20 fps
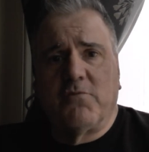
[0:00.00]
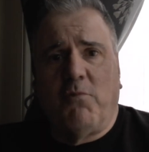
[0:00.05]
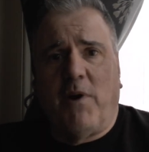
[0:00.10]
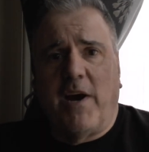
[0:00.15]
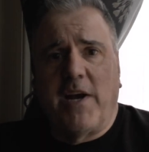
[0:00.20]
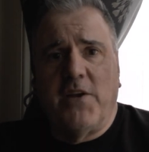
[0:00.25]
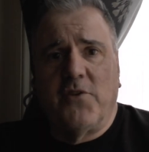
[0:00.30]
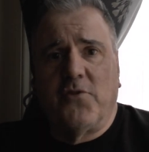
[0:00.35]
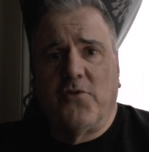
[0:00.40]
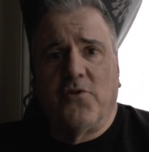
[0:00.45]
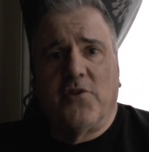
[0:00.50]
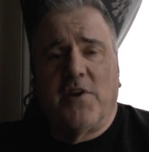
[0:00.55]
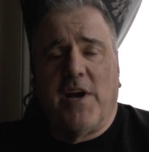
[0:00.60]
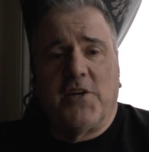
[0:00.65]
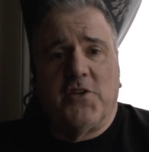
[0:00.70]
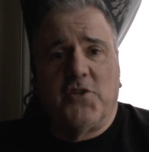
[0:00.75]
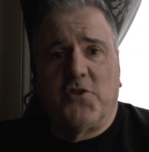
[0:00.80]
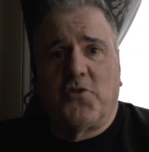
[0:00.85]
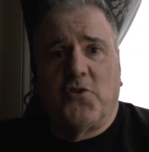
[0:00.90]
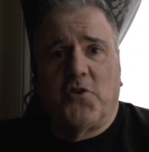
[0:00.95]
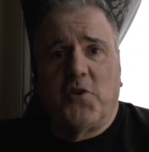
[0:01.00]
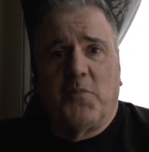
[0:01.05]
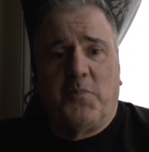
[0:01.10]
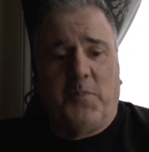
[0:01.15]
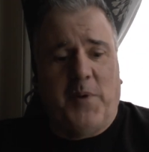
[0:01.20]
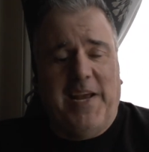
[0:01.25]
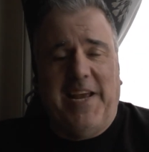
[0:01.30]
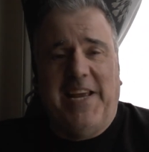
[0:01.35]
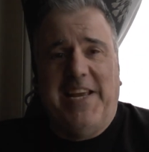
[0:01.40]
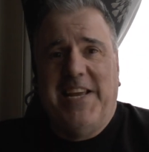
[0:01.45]
Why are you doing that? Should it
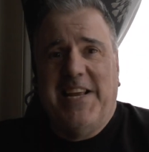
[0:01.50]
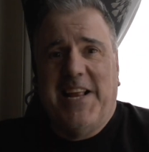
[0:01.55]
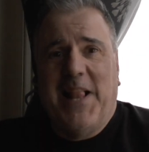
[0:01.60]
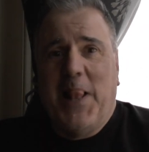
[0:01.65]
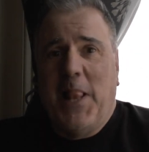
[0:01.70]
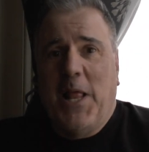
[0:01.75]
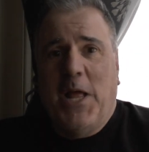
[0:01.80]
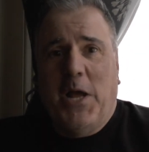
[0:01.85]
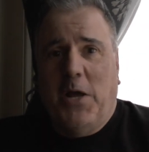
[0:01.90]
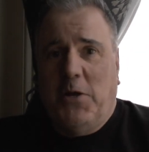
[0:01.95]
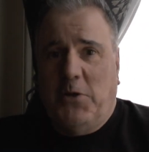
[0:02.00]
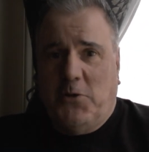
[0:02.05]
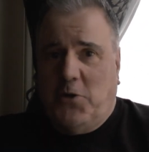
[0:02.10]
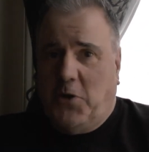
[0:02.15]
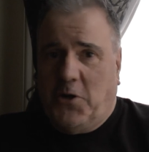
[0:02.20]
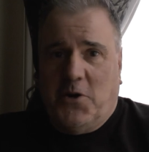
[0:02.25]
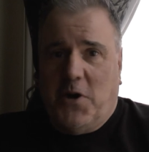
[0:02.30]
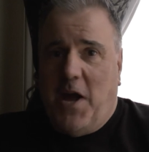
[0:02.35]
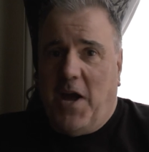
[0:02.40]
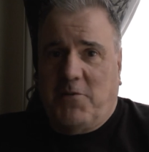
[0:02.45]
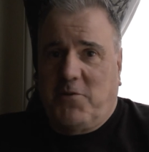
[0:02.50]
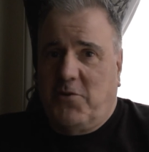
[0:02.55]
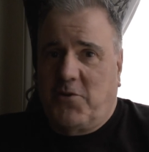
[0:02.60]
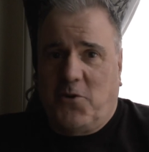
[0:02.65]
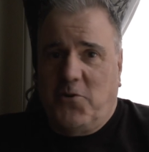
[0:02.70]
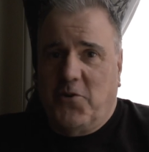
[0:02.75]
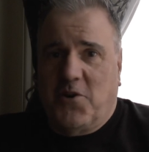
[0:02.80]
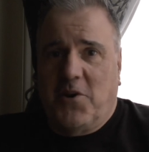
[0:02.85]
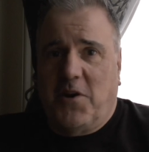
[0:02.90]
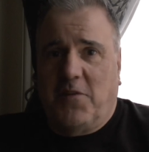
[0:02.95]
be, you're not
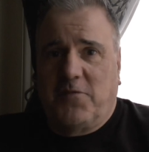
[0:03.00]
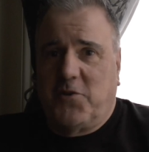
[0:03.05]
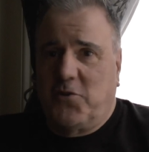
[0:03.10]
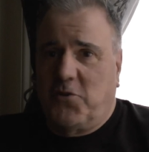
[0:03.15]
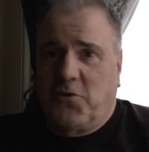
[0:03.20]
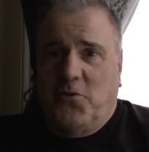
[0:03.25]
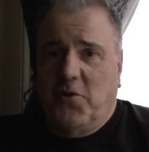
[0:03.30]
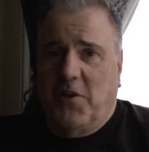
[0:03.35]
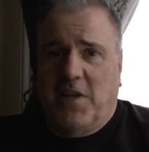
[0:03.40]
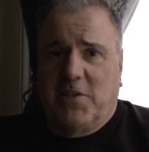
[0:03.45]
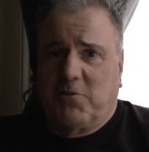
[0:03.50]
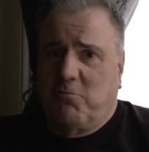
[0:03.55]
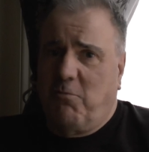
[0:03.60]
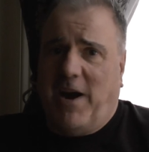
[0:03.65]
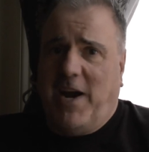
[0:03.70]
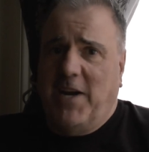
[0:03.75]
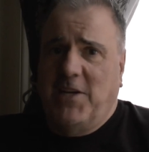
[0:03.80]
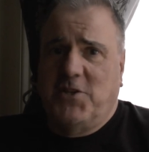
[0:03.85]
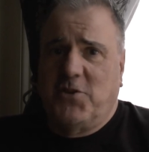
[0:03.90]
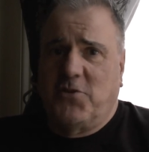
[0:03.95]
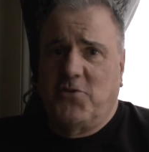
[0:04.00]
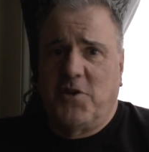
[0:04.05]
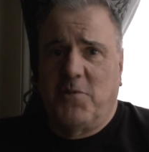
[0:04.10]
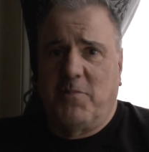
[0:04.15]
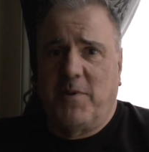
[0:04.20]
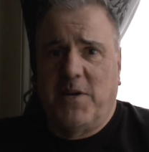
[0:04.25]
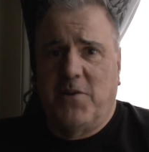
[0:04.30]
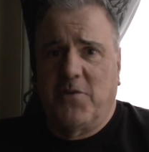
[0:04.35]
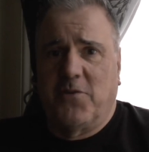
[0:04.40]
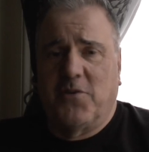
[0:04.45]
good enough to do this, why should you
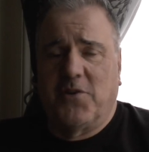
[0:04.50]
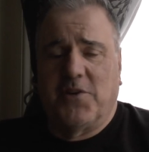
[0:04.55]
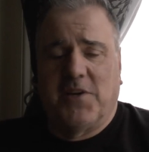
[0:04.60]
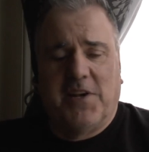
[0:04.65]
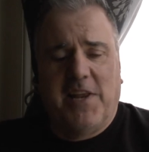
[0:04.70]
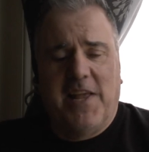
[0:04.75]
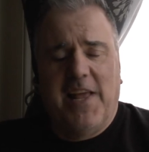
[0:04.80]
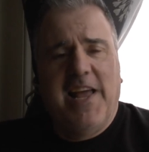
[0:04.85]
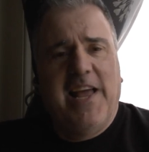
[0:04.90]
be doing it?